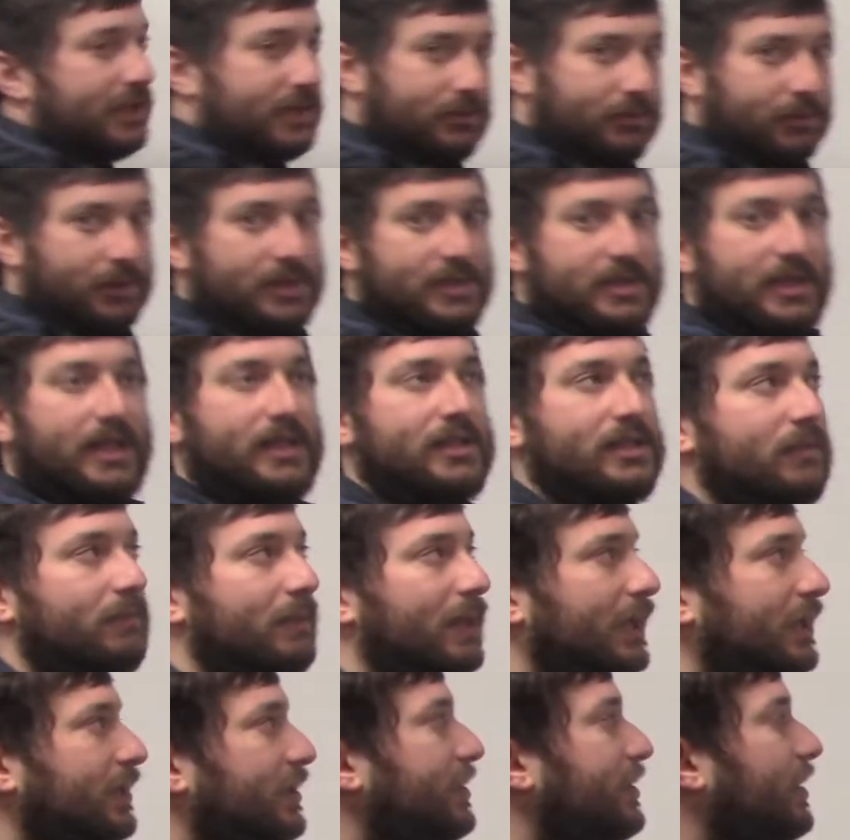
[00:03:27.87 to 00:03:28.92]
3 stays the
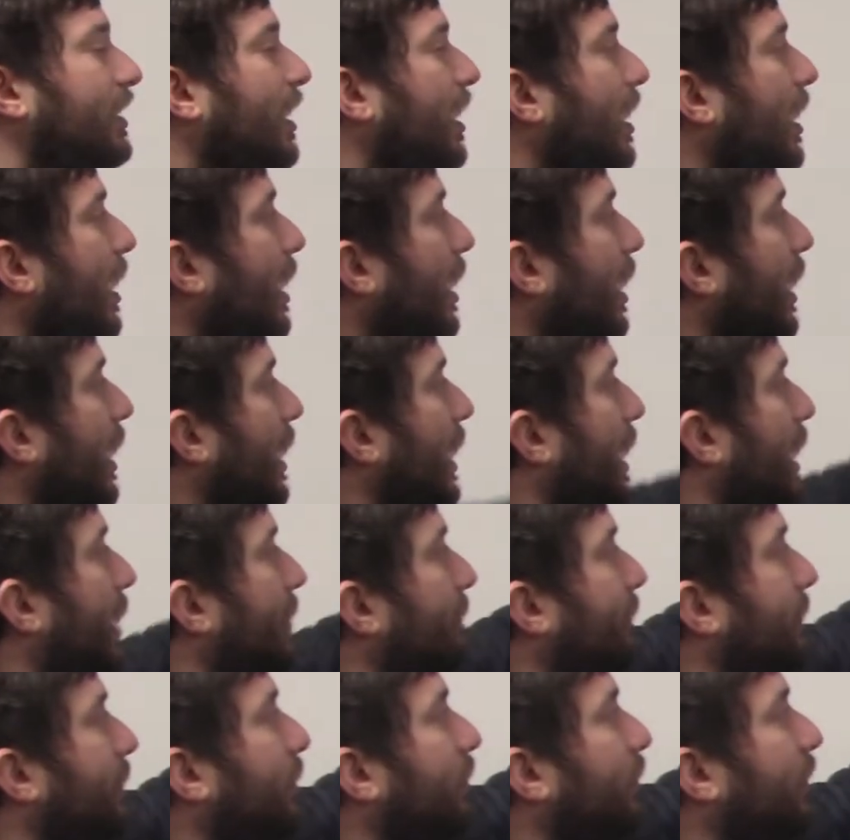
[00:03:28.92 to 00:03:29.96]
base.
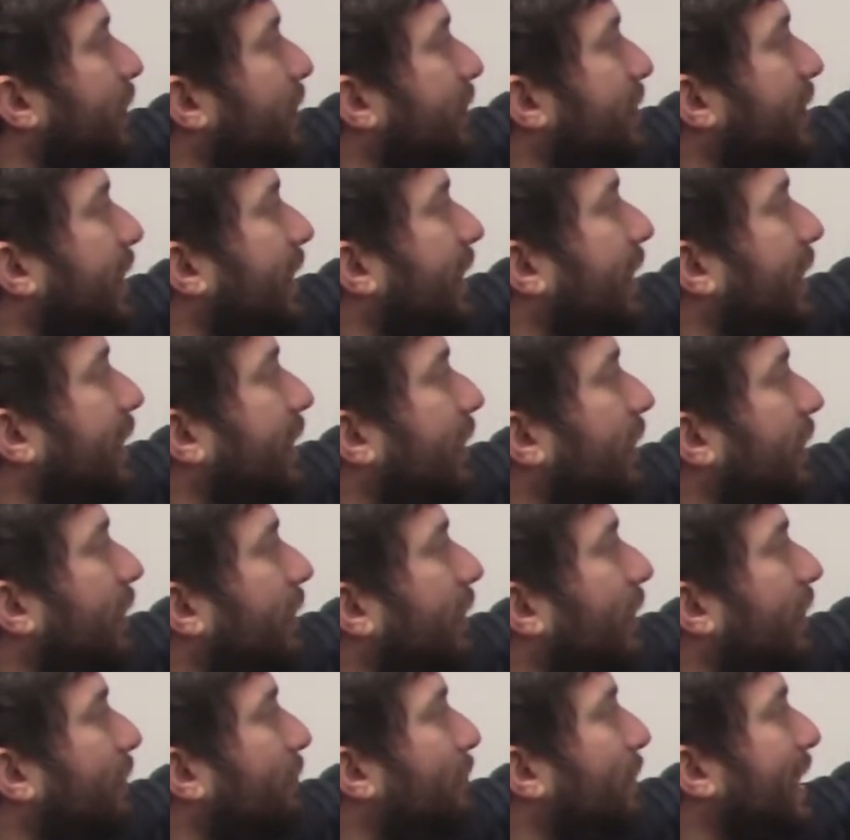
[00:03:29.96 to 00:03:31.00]
You can
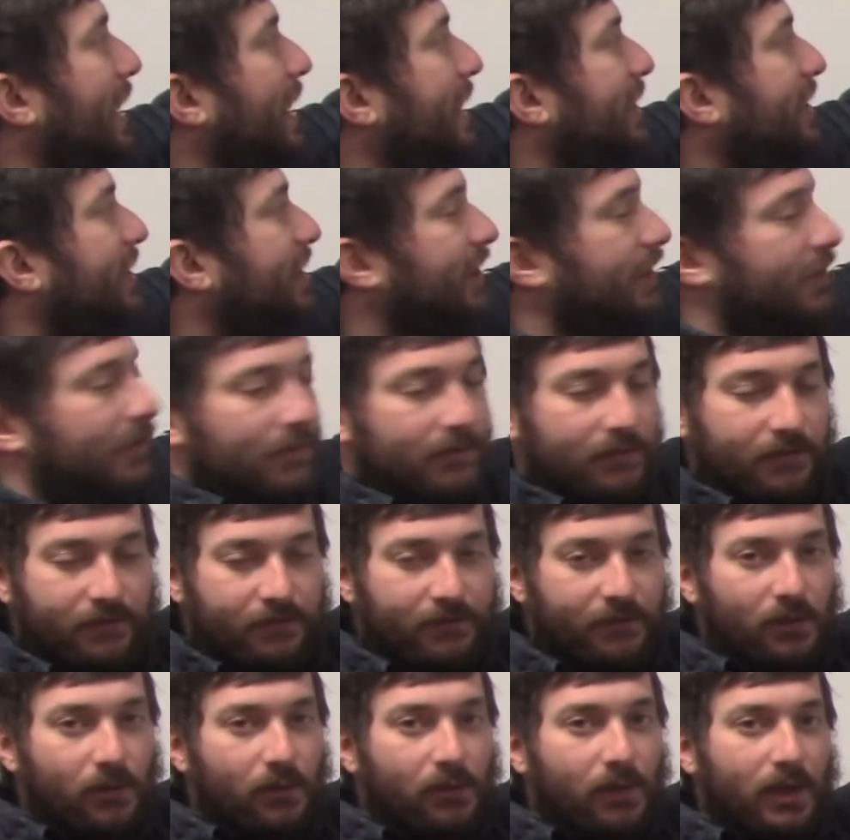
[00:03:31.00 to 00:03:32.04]
take the base
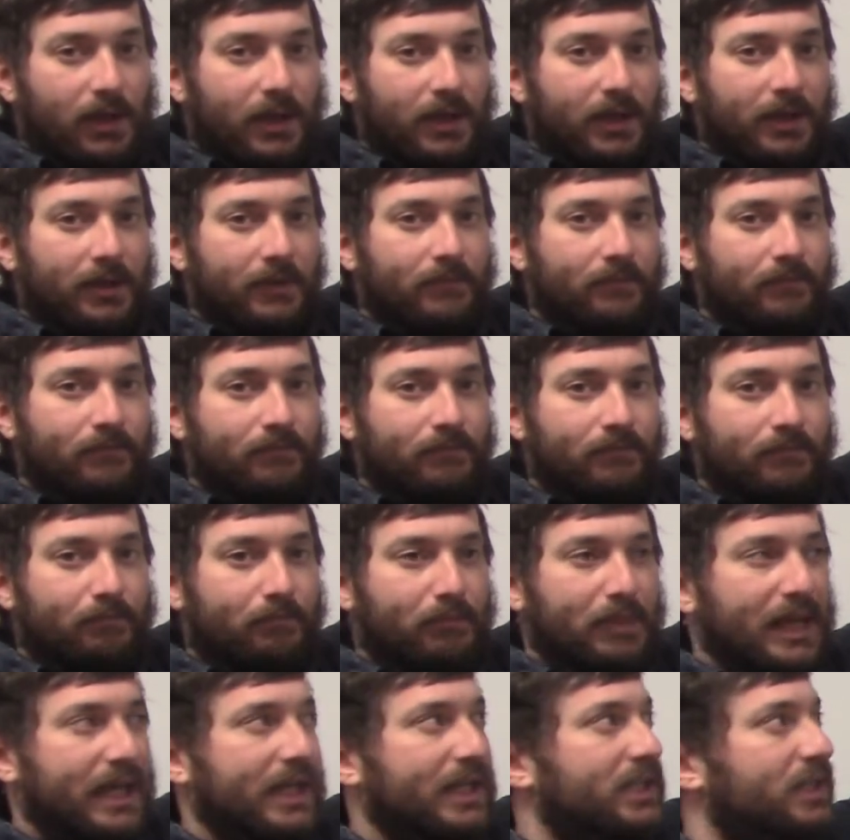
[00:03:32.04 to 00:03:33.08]
4,
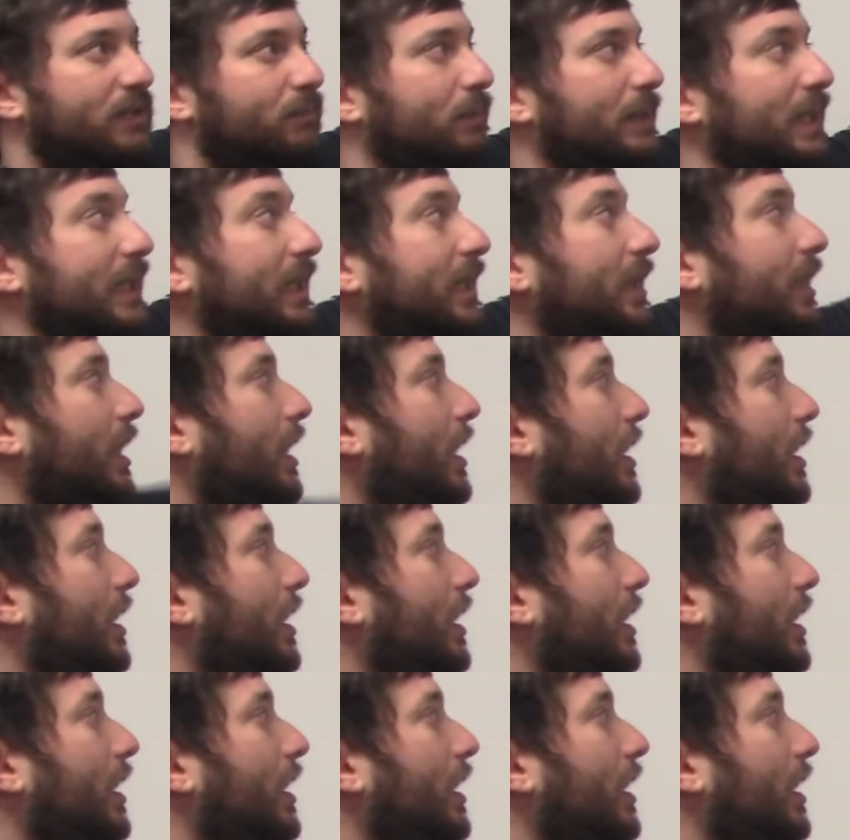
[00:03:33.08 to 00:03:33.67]
base B,